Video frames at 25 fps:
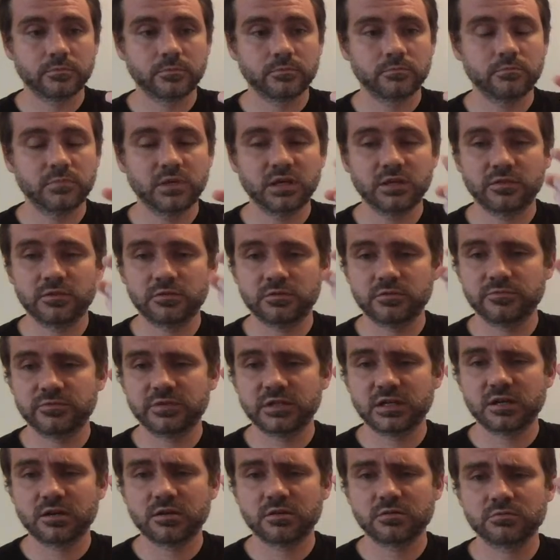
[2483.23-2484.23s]
Method of
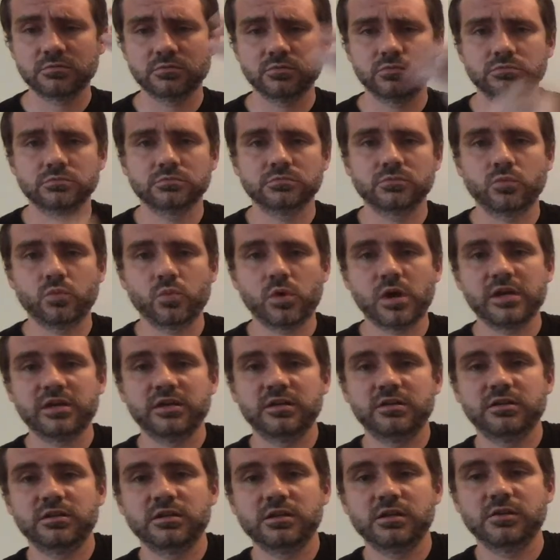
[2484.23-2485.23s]
doubt. Why
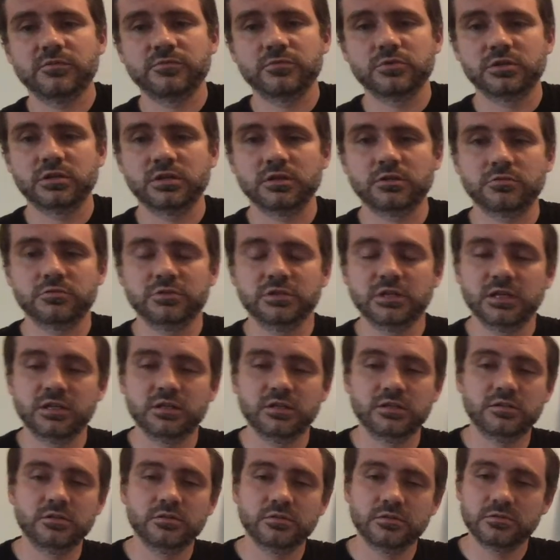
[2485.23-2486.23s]
did it ever get
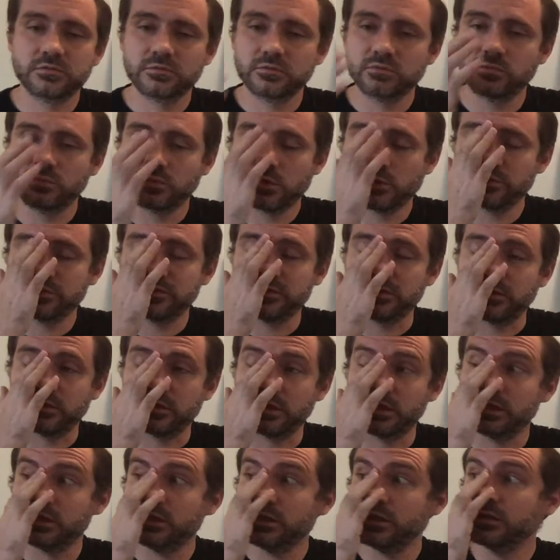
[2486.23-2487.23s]
created? What was he
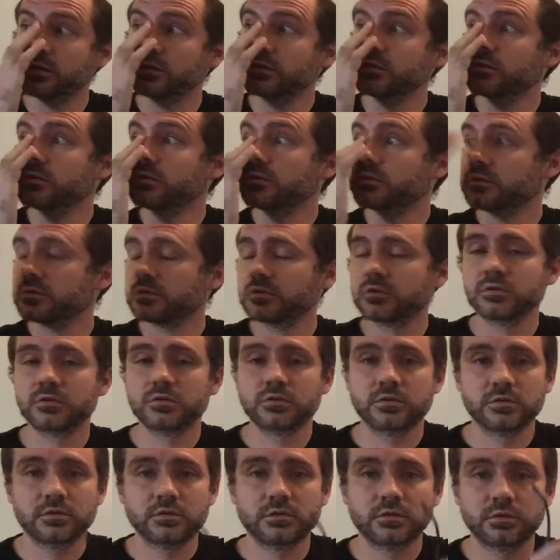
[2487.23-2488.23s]
thinking?
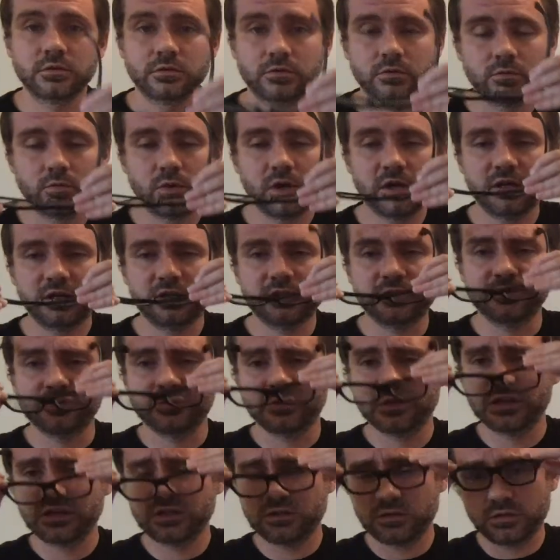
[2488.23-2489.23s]
Why did he do
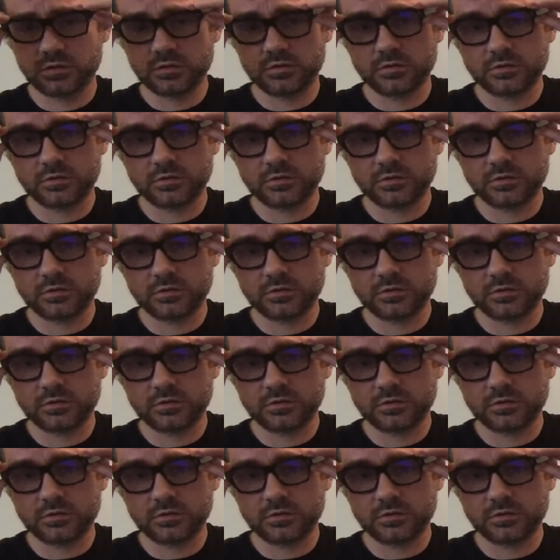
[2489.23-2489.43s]
that?